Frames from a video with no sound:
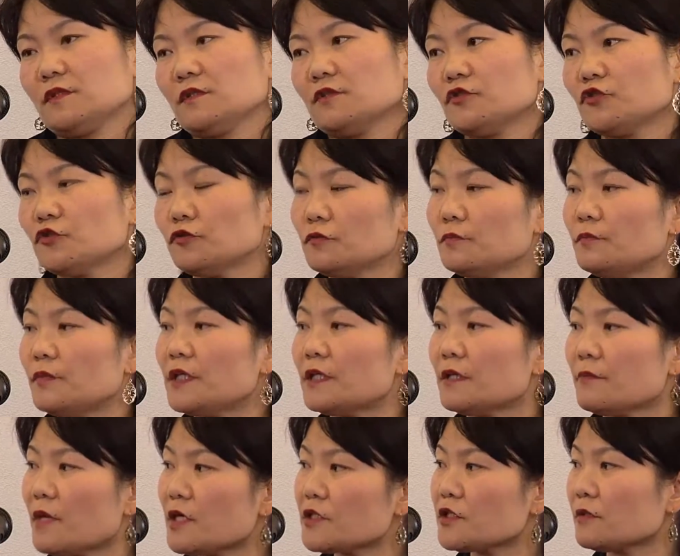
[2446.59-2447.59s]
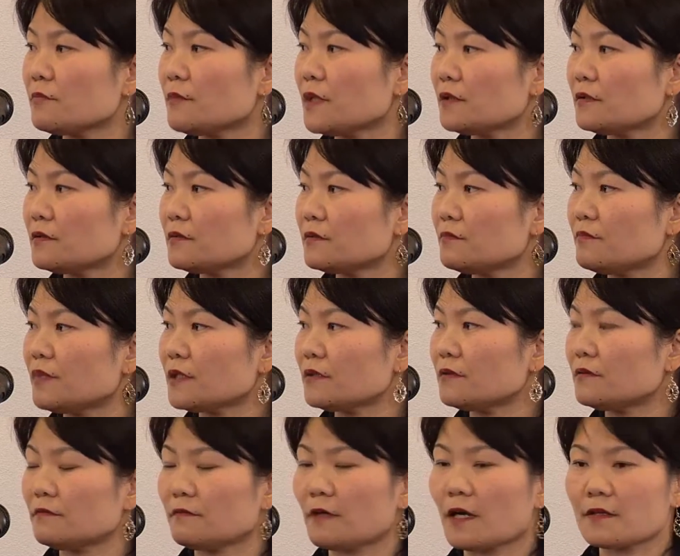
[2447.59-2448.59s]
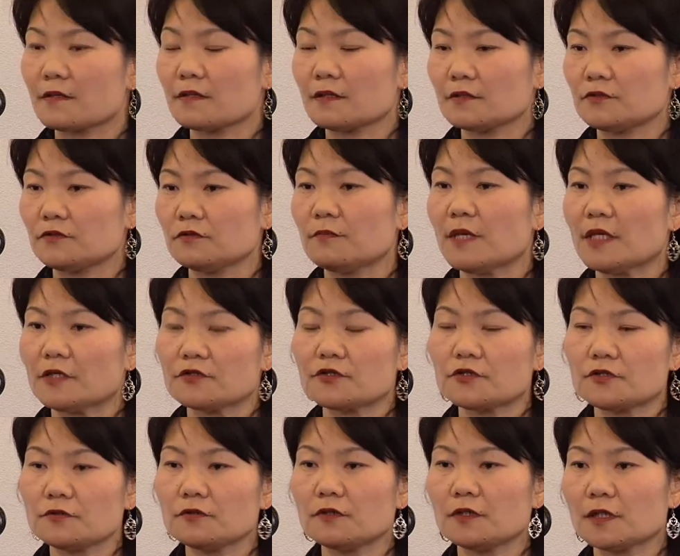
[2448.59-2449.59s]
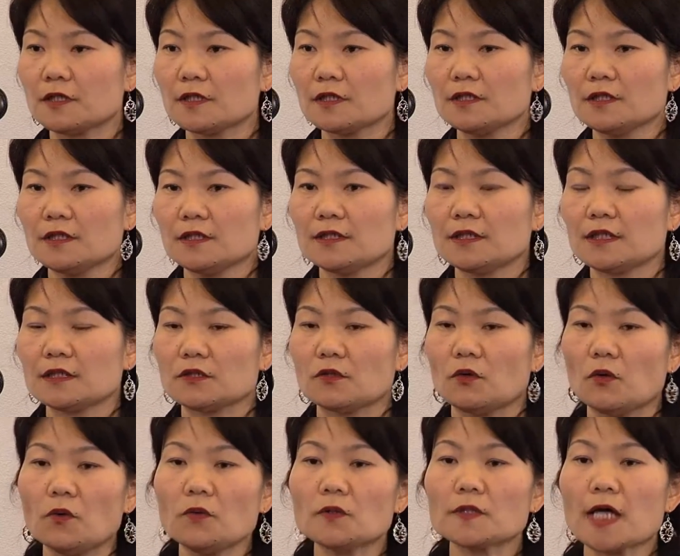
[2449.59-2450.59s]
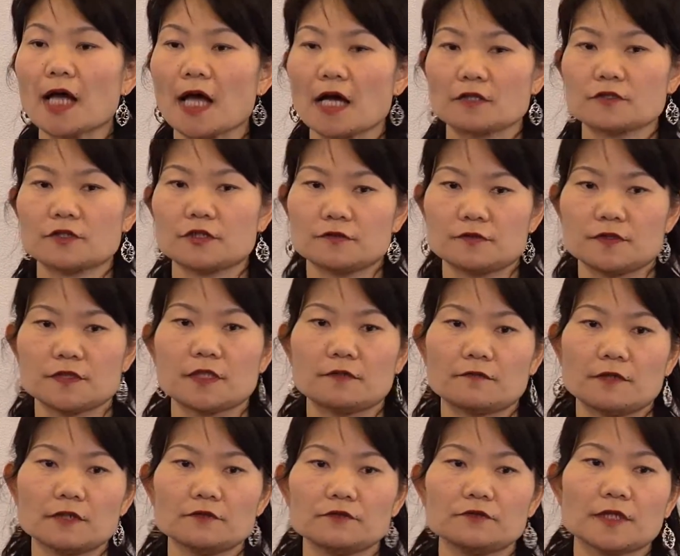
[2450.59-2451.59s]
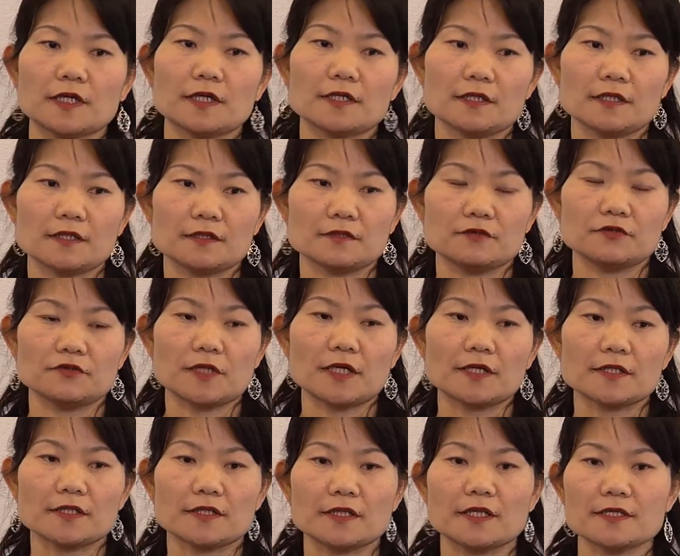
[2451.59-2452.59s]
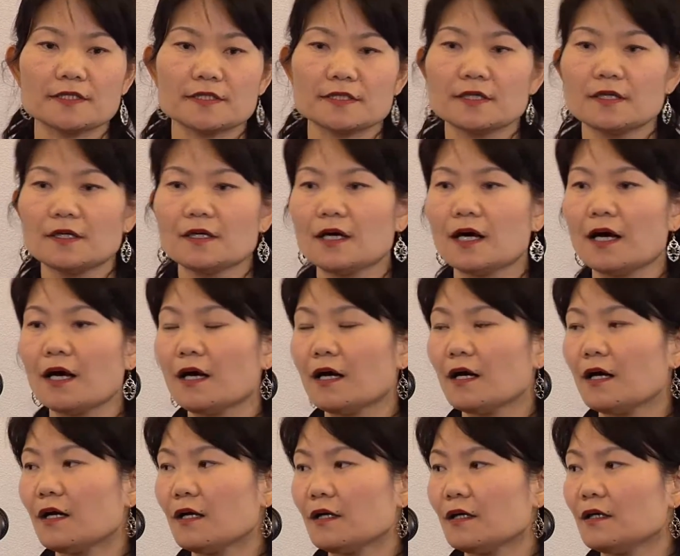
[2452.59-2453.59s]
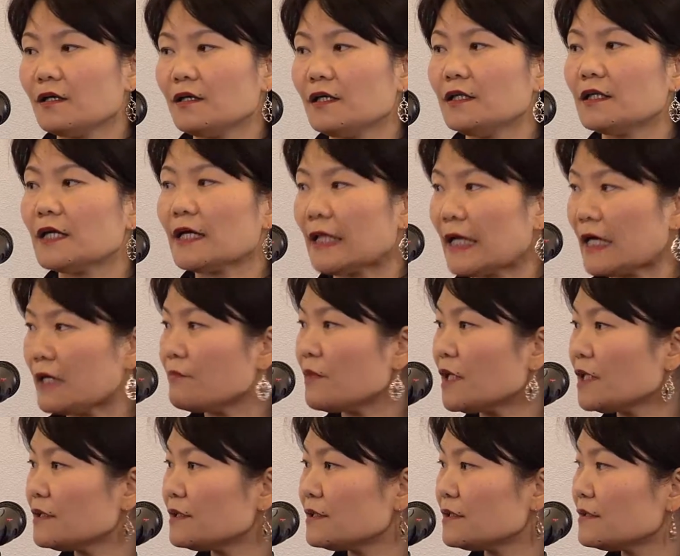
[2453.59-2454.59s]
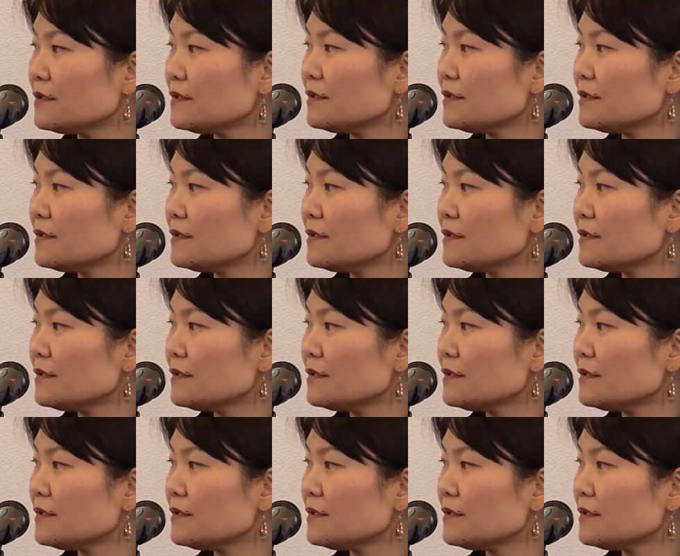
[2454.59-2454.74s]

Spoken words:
shouldn't be the measurement, but rather to make sure that all the actions around togetherness are in alignment